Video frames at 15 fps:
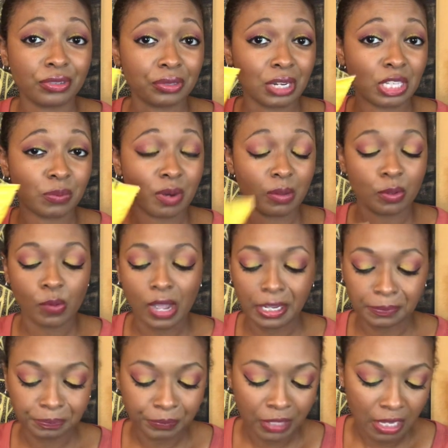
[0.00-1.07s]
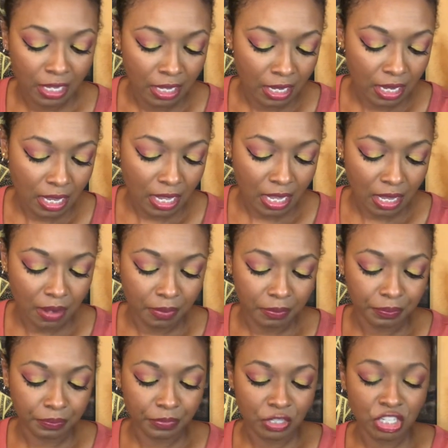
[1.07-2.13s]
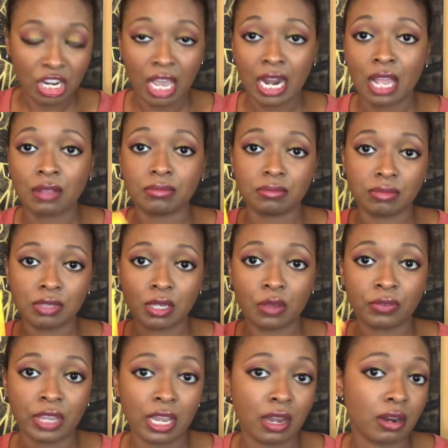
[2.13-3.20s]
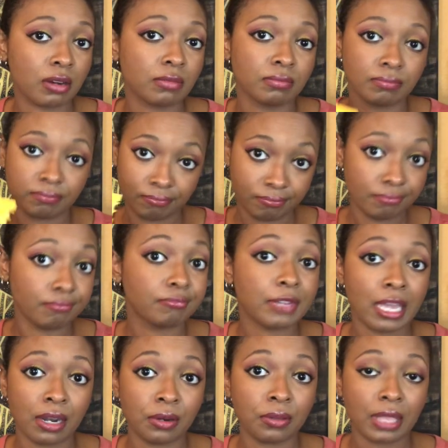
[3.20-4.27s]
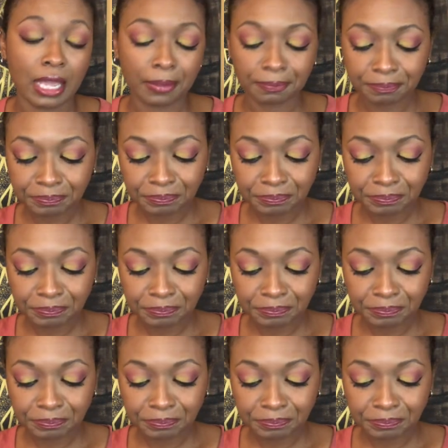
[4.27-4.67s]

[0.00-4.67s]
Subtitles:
so that's probably why. Shout out self-care. Got to do that.